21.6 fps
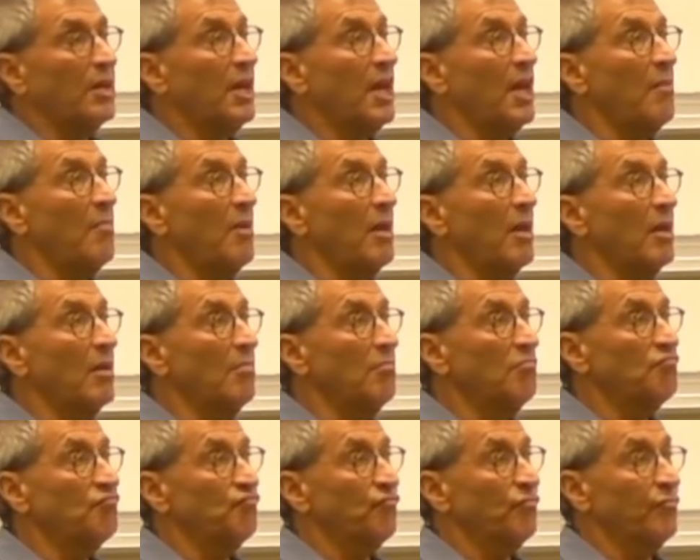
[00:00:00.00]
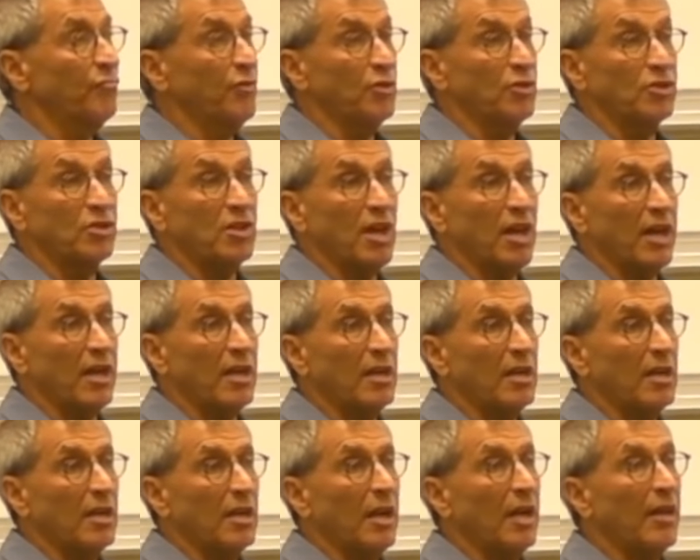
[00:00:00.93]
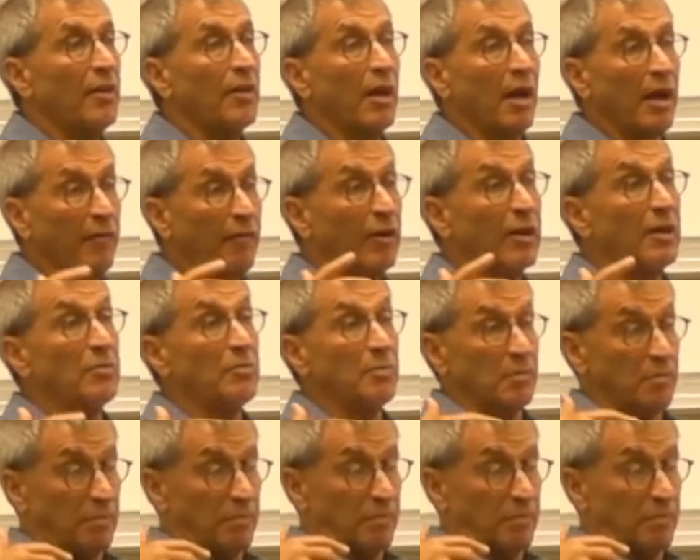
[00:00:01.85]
he came in, first day. And every